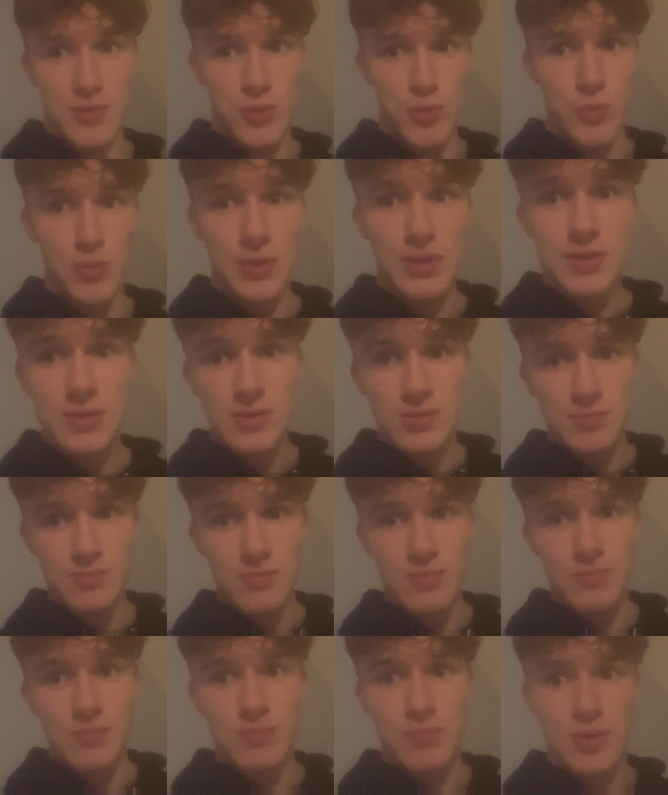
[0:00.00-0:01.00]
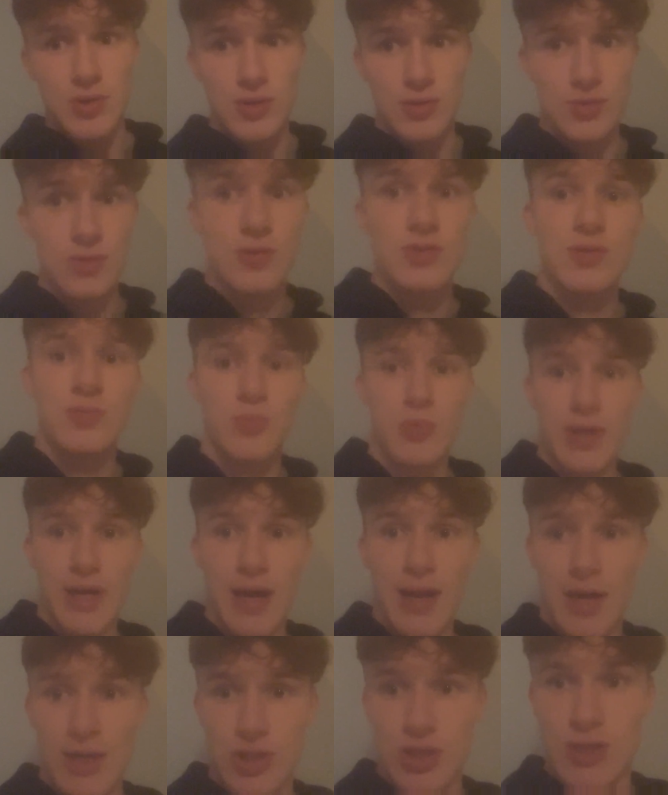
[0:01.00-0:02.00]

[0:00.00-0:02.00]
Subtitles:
2 weeks because we can't actually